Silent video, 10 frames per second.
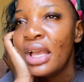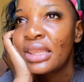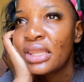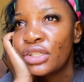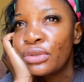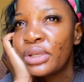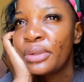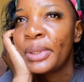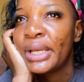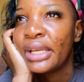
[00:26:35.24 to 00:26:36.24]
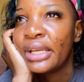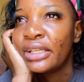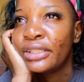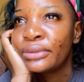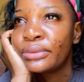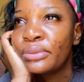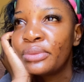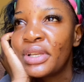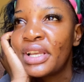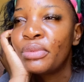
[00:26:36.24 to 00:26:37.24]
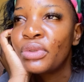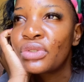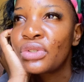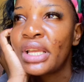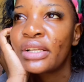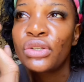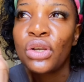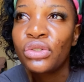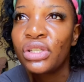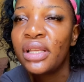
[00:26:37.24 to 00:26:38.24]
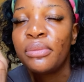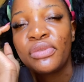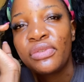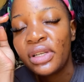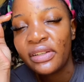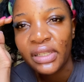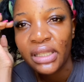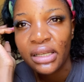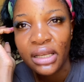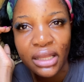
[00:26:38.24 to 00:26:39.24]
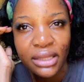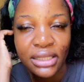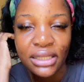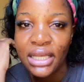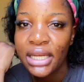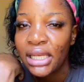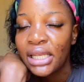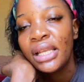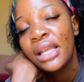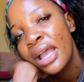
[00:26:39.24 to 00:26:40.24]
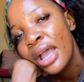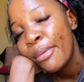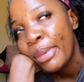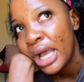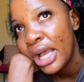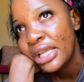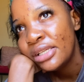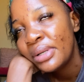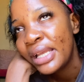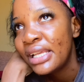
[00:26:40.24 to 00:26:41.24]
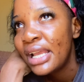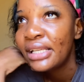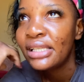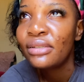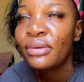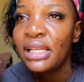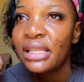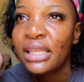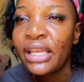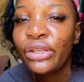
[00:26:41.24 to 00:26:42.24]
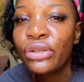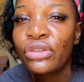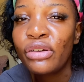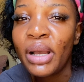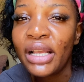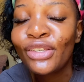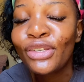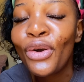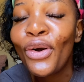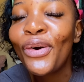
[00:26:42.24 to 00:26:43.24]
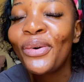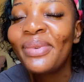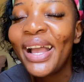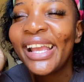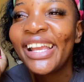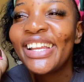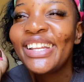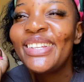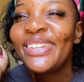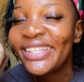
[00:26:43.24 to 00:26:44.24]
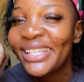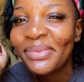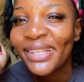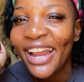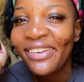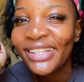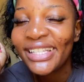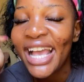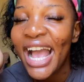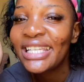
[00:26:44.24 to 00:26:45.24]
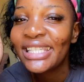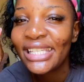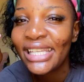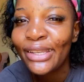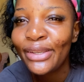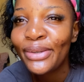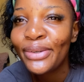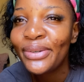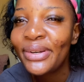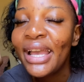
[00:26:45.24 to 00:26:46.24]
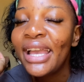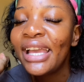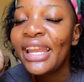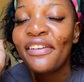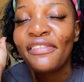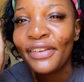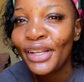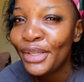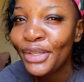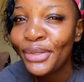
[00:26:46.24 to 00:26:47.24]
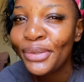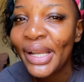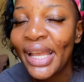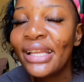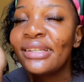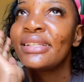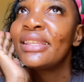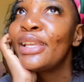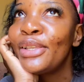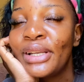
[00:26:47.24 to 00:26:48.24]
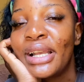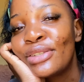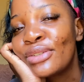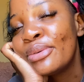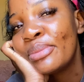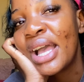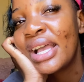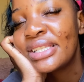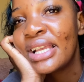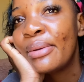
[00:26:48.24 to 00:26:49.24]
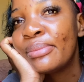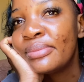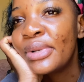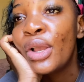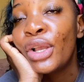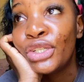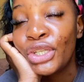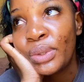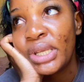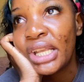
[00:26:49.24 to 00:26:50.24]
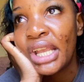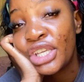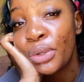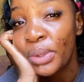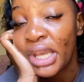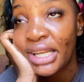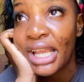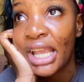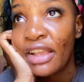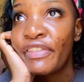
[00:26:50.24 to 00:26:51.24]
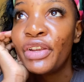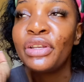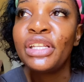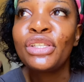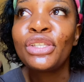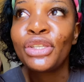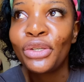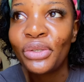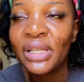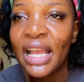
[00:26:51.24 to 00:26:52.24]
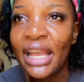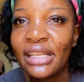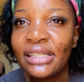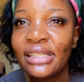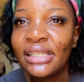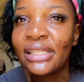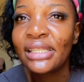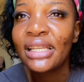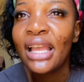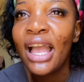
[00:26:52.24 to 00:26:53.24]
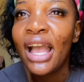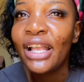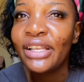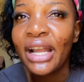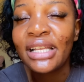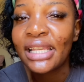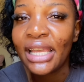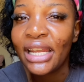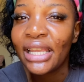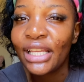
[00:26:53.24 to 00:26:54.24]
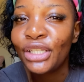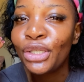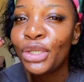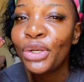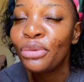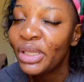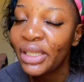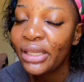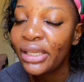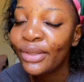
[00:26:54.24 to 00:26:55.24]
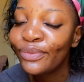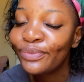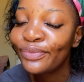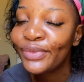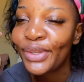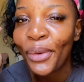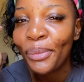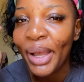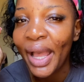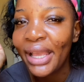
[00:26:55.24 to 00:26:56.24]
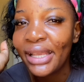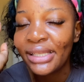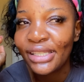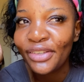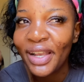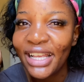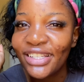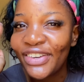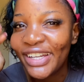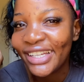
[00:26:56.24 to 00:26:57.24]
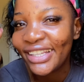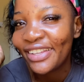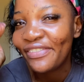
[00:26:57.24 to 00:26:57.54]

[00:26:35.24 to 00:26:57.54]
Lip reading: that we were able to like talk to them before leaving the city. But anyway, I just want to thank you so much to all my new subscribers. I see you and I value you, and thank you guys so much. I'm doing Q&A very soon, and you guys are gonna get to know me. So bye, see you guys on another